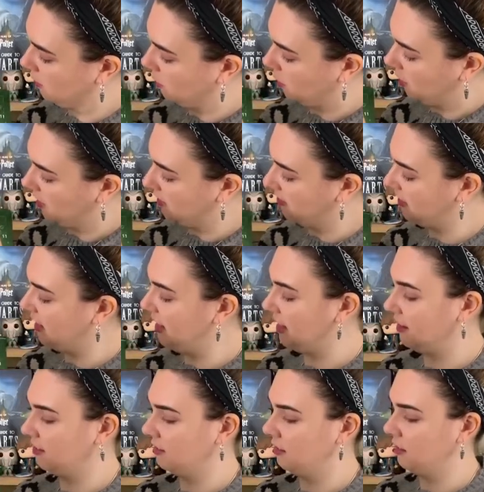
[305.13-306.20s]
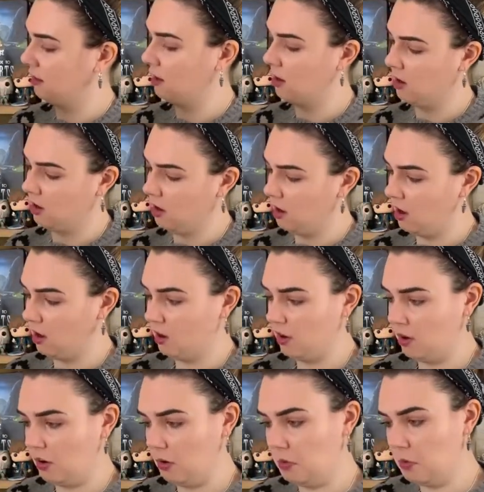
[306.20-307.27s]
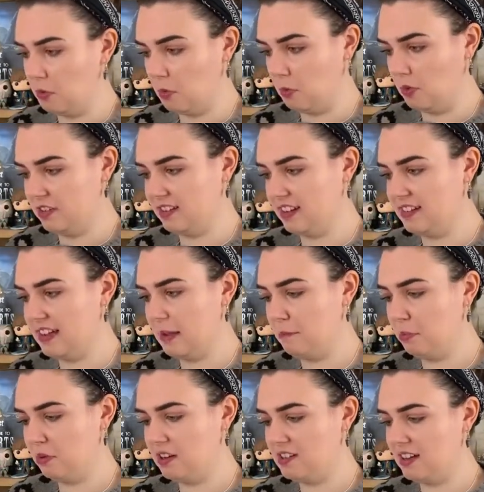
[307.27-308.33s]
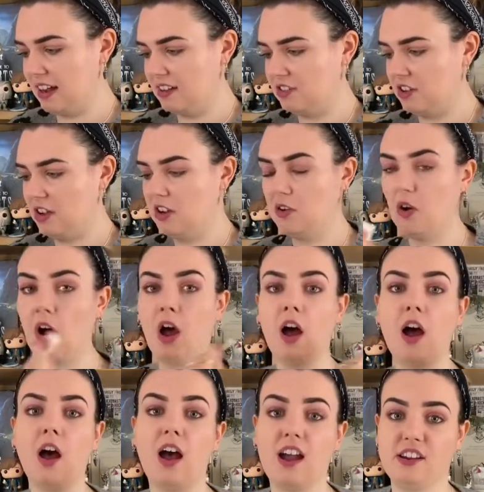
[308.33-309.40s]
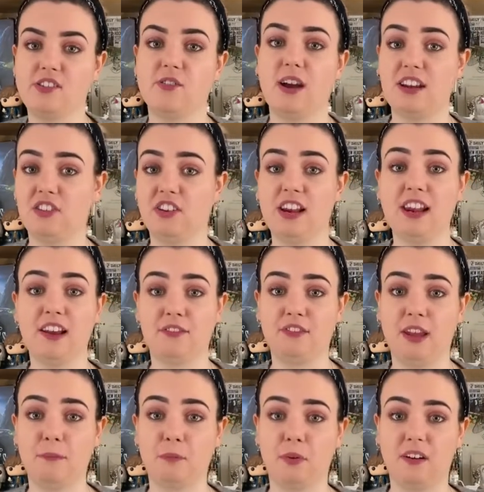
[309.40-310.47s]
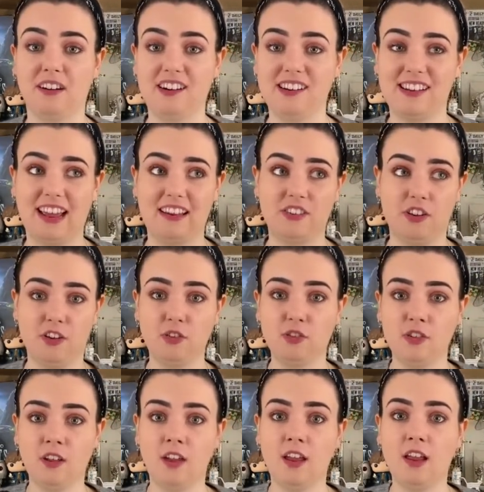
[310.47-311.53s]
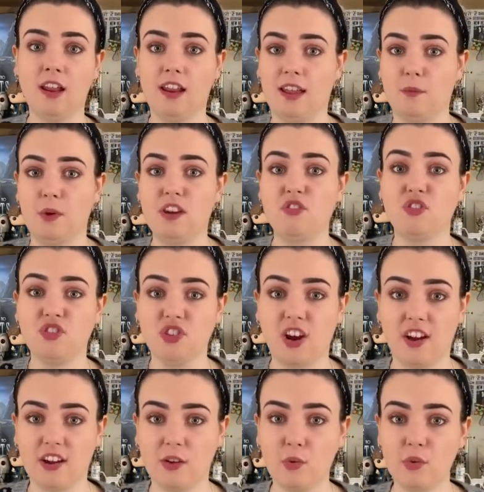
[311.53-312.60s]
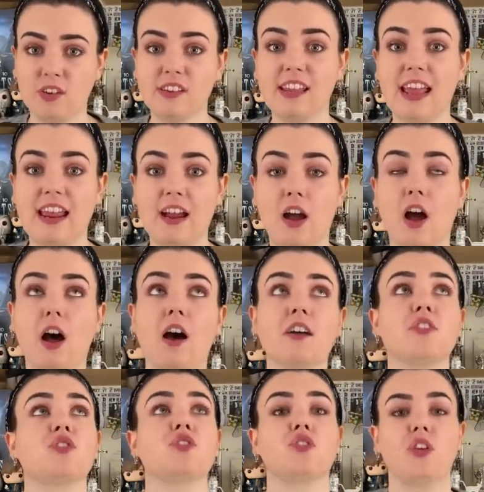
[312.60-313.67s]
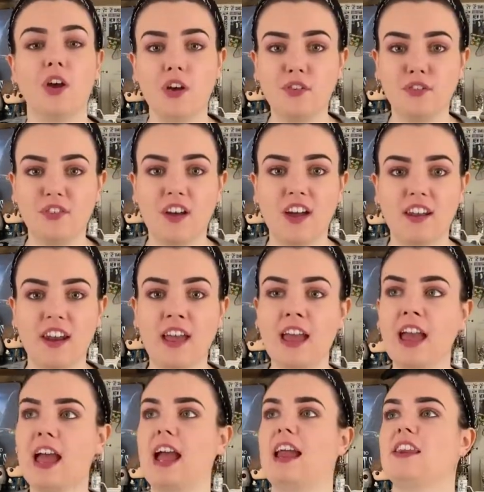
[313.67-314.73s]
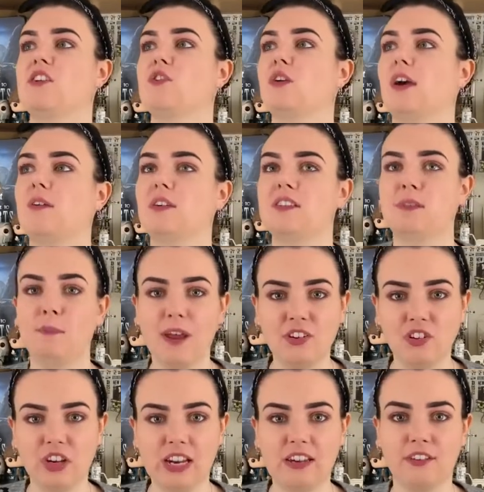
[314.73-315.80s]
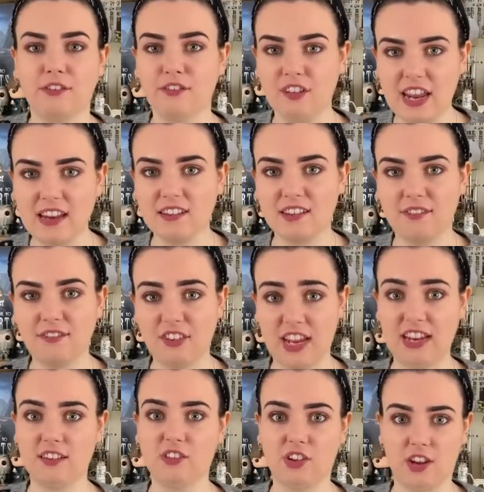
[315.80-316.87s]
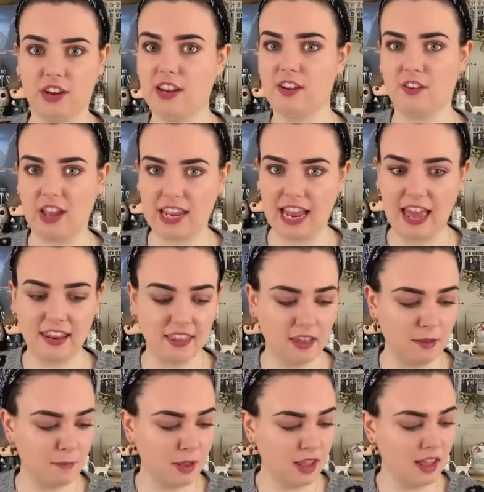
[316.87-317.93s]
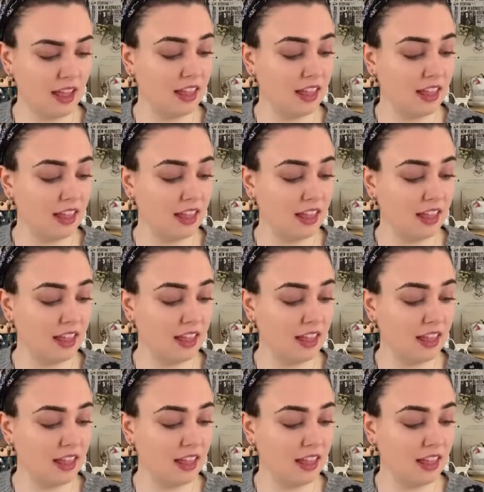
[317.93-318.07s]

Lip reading: What is this? Oh, is it a temporary tattoo? I do actually love temporary tattoos. Like when you're a child, they are so fun and you go especially to fates and things so that you can get them.